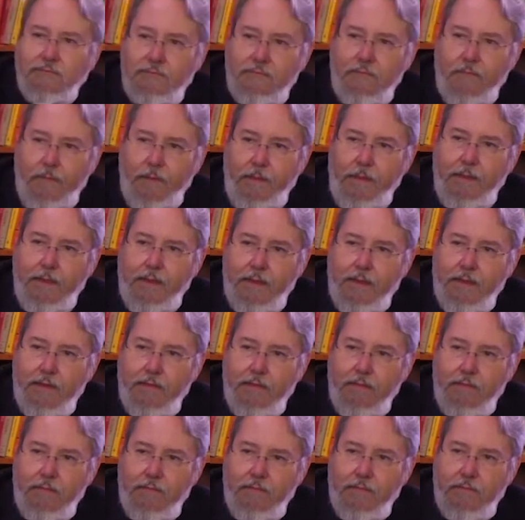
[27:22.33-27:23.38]
forwarded
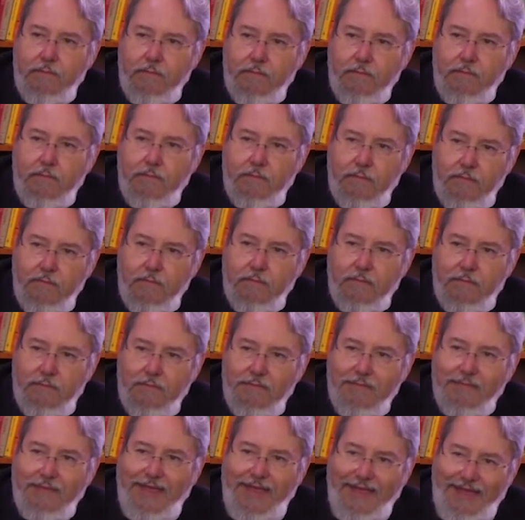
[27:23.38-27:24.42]
to me
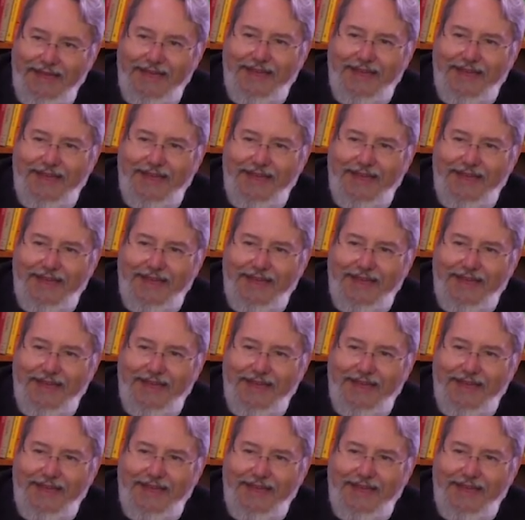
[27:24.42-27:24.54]
immediately.